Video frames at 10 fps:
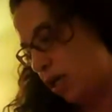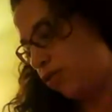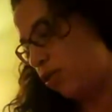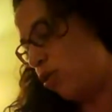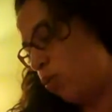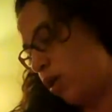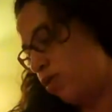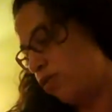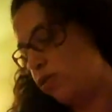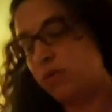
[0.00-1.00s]
because they're the
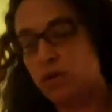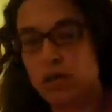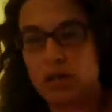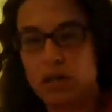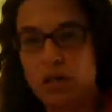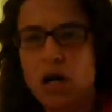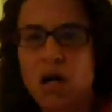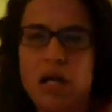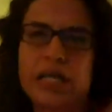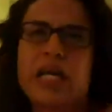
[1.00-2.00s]
ones who, oh,
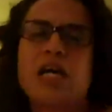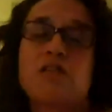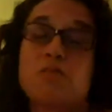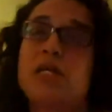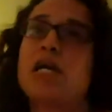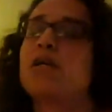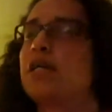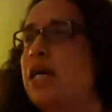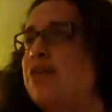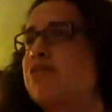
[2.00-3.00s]
I can't speak out
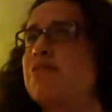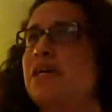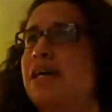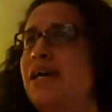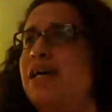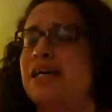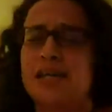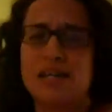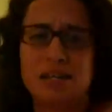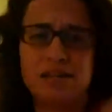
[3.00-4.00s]
against them. The hell I
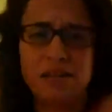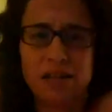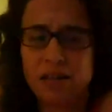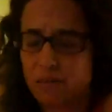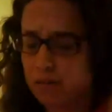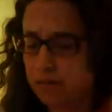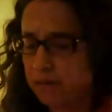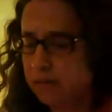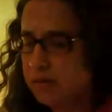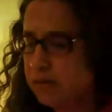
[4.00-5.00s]
can't,
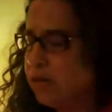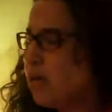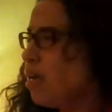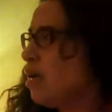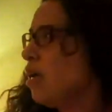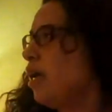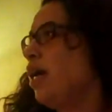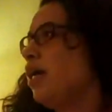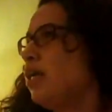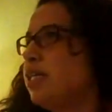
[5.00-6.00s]
motherfuckers.
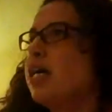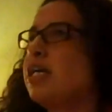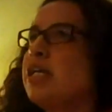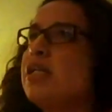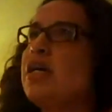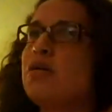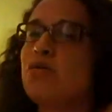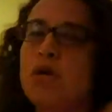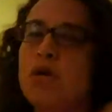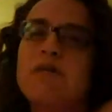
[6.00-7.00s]
And yeah,
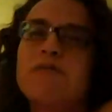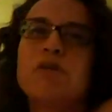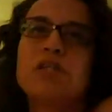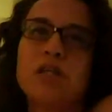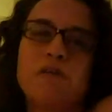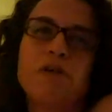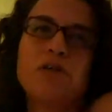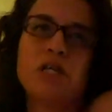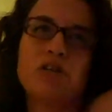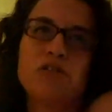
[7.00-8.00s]
Electronic Frontier
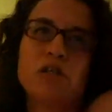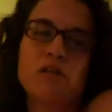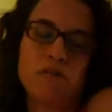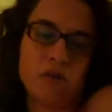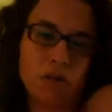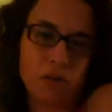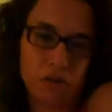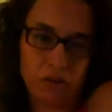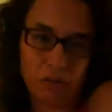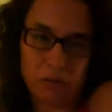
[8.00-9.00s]
Foundation is very
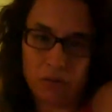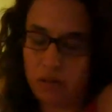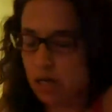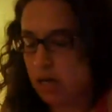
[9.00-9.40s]
questionable.